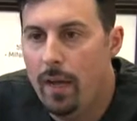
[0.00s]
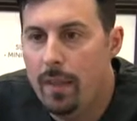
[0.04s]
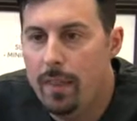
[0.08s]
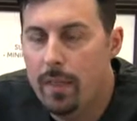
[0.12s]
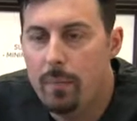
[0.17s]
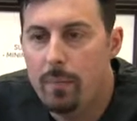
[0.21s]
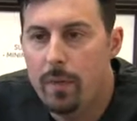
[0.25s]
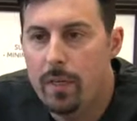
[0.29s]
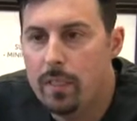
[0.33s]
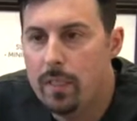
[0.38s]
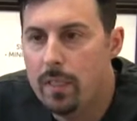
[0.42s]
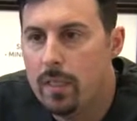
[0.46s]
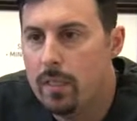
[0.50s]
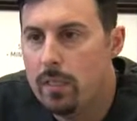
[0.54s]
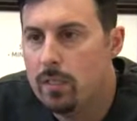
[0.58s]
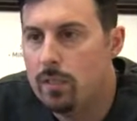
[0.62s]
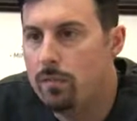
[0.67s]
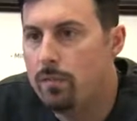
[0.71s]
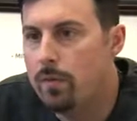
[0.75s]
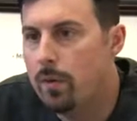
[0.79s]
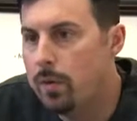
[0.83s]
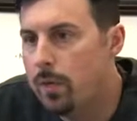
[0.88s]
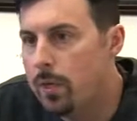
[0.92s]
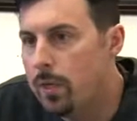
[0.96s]
think my technique's a
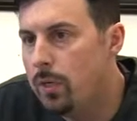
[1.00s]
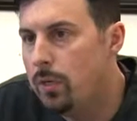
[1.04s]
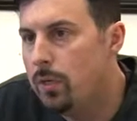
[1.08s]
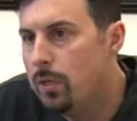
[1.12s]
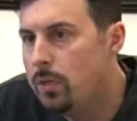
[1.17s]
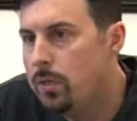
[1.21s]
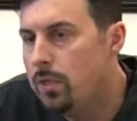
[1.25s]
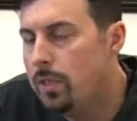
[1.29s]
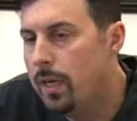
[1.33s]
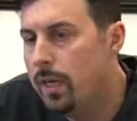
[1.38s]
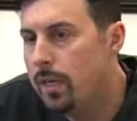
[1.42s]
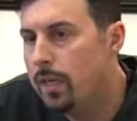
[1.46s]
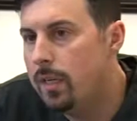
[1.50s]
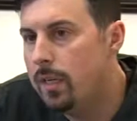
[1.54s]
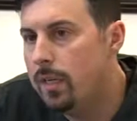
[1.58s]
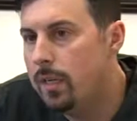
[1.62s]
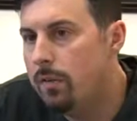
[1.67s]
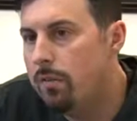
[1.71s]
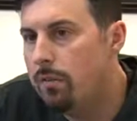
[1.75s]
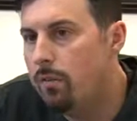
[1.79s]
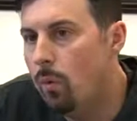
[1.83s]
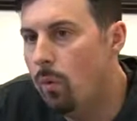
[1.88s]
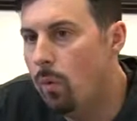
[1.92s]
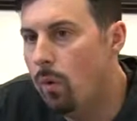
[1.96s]
very good technique
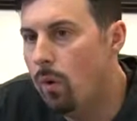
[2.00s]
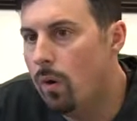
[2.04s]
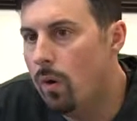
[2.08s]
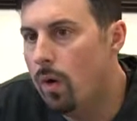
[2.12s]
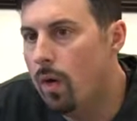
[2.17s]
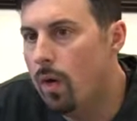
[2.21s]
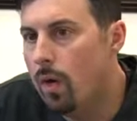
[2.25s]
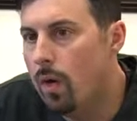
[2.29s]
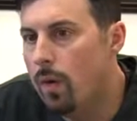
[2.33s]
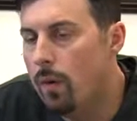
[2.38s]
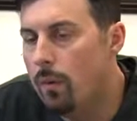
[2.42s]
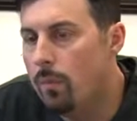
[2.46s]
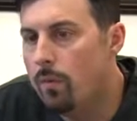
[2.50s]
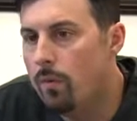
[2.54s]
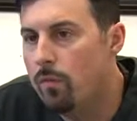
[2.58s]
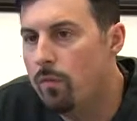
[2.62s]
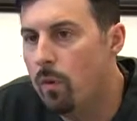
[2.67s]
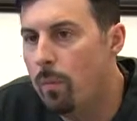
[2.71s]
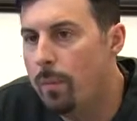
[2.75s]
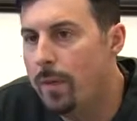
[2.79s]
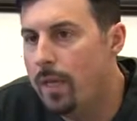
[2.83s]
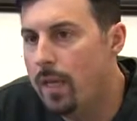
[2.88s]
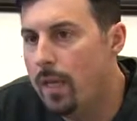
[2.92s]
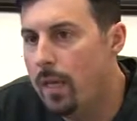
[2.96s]
for performing